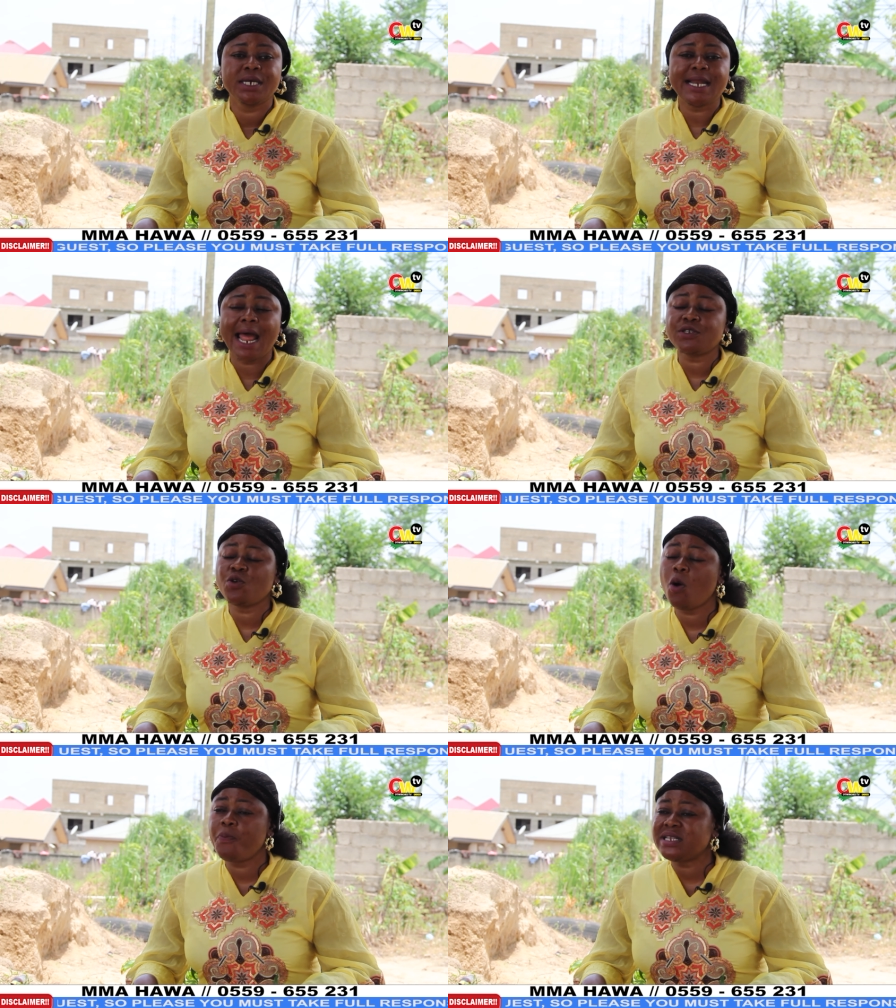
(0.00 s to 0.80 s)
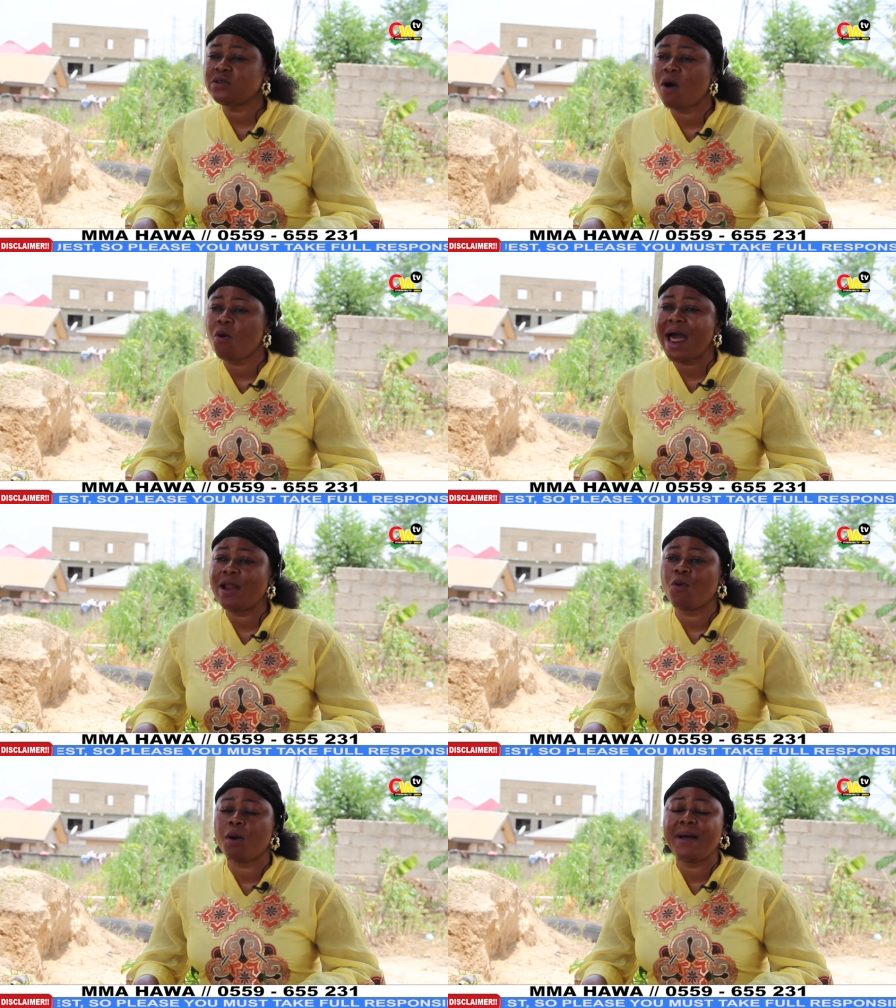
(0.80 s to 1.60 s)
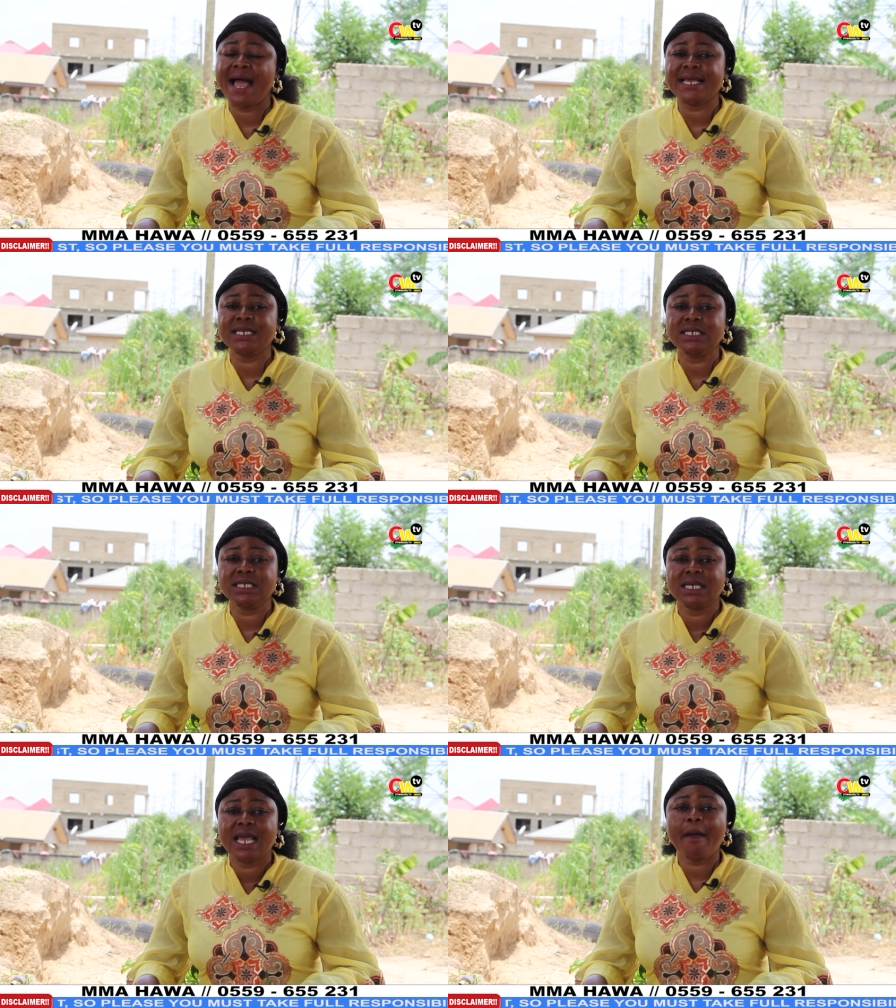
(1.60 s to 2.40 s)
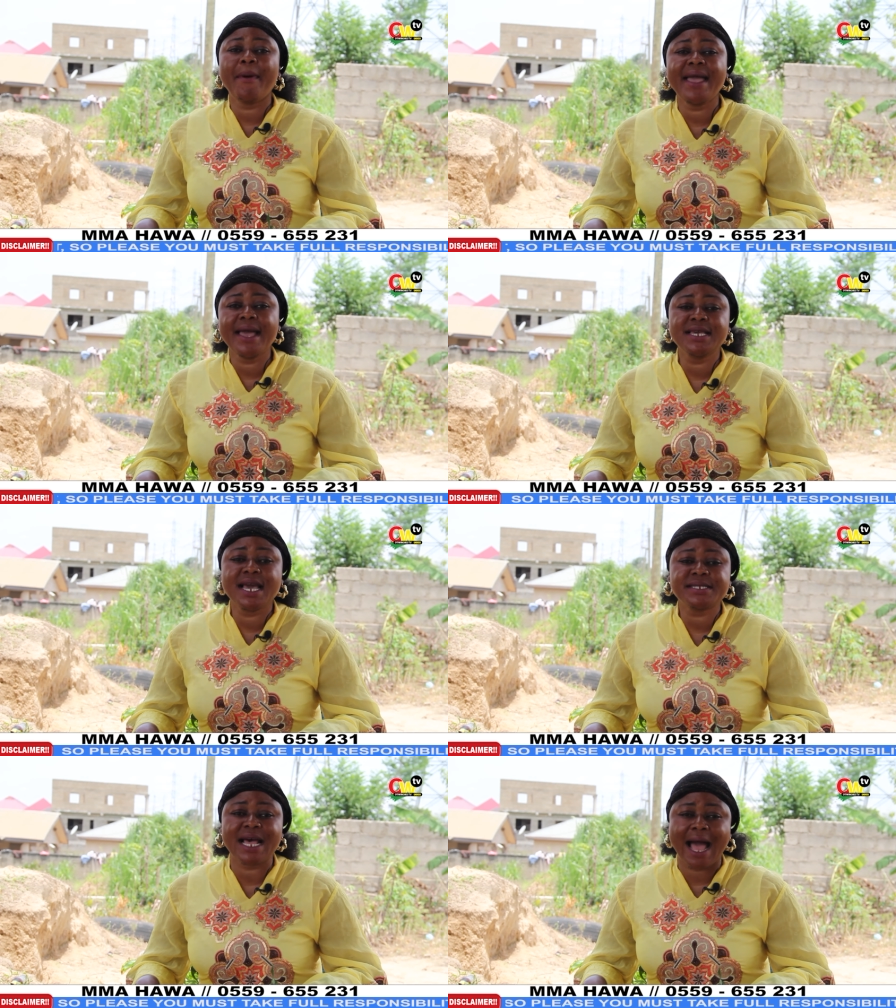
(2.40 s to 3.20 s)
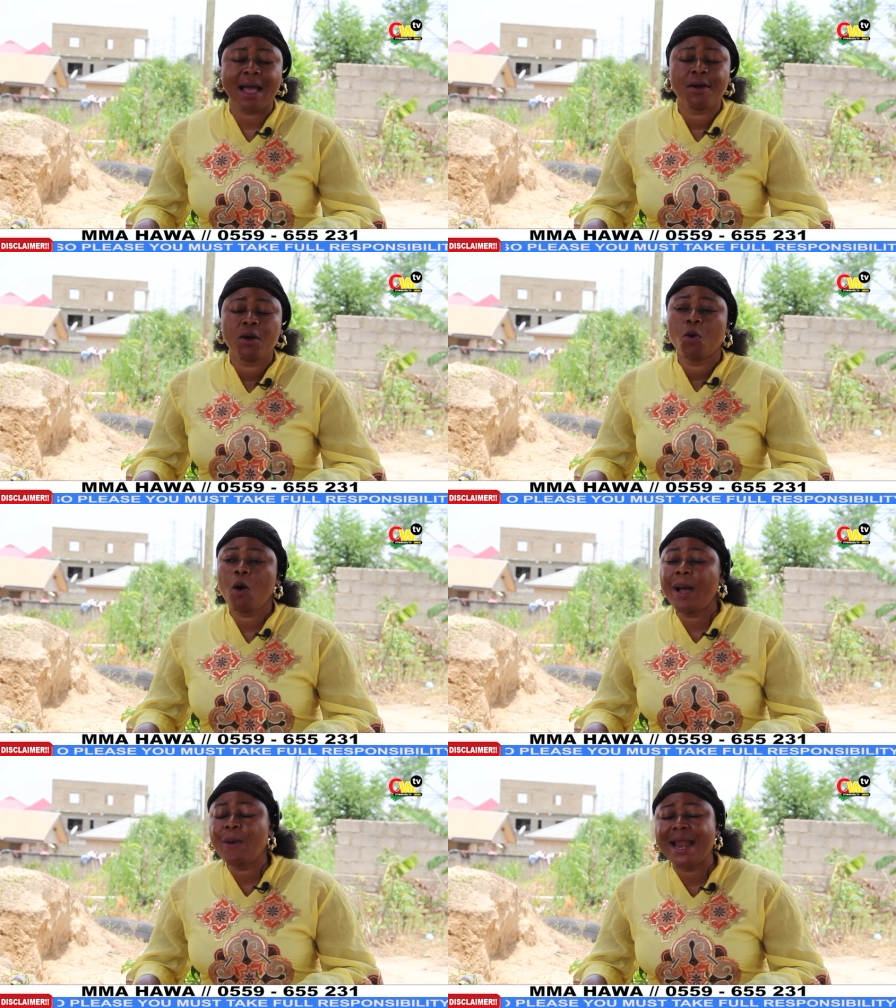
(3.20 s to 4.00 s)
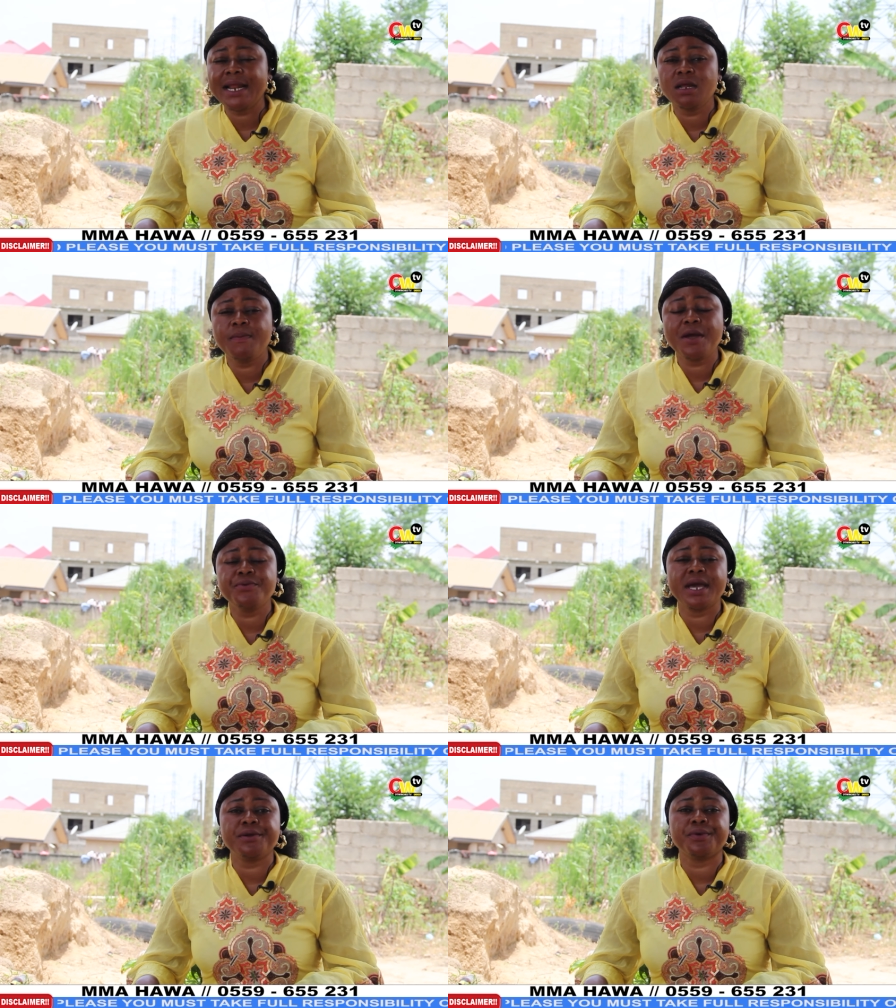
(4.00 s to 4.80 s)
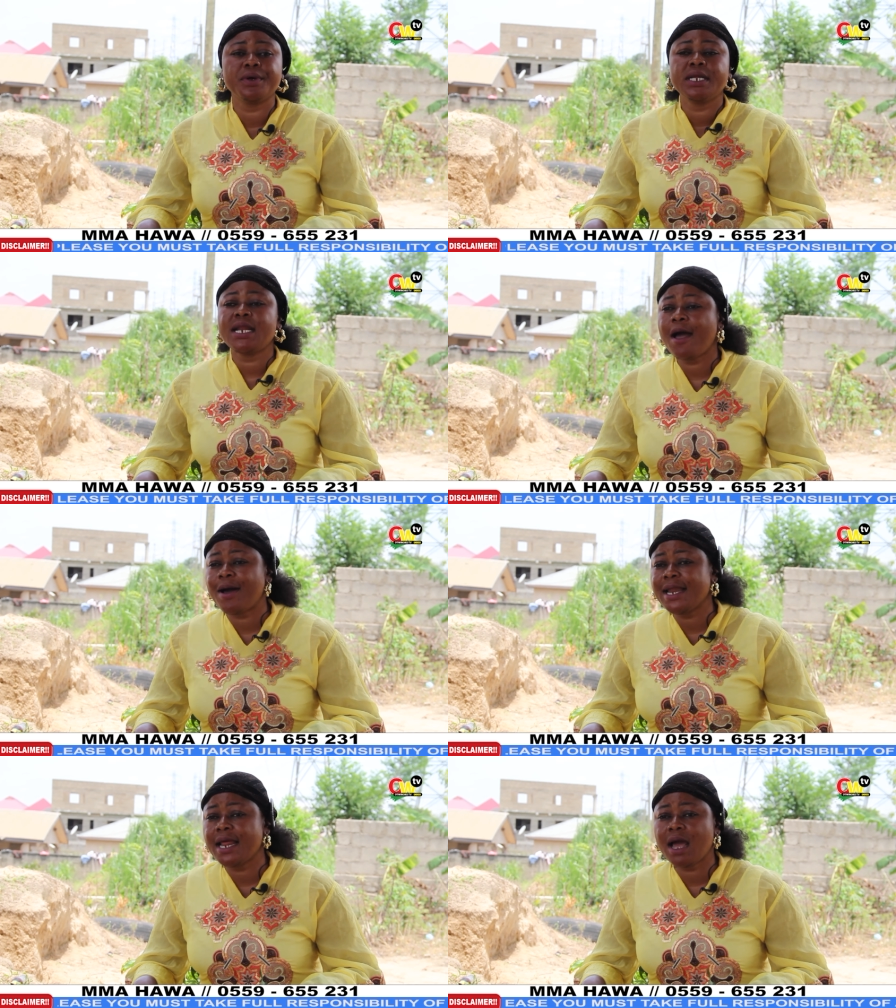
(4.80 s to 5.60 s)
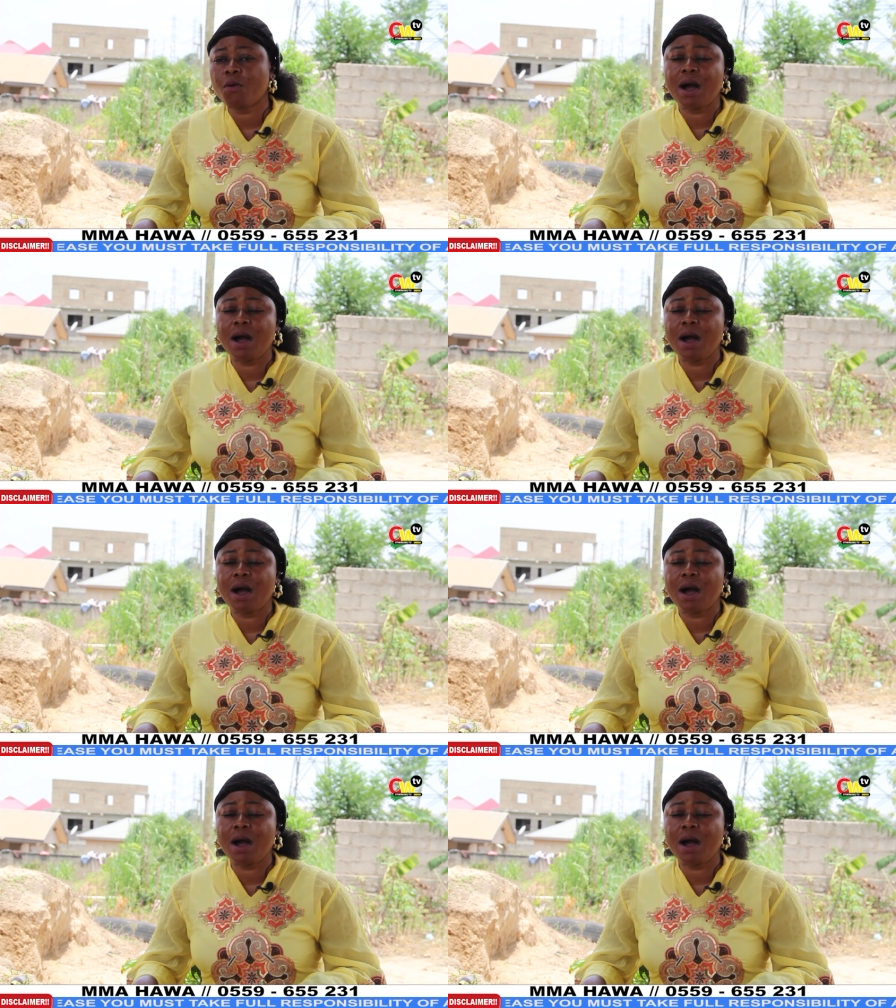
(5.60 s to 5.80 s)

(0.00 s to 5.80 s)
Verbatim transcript: now so person will wally will bear ye. A bear, yes, sir. Oba wale ni be no. Na wale na